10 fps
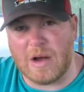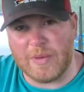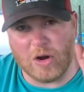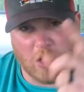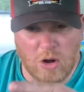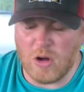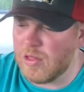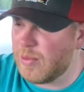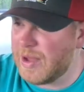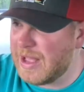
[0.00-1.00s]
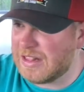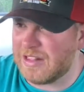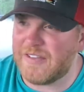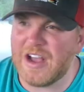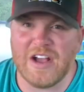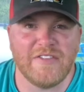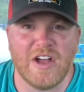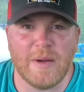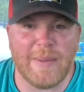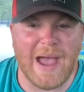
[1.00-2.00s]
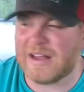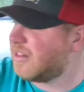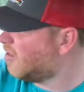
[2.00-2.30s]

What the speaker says: I went all the way to the very, very back of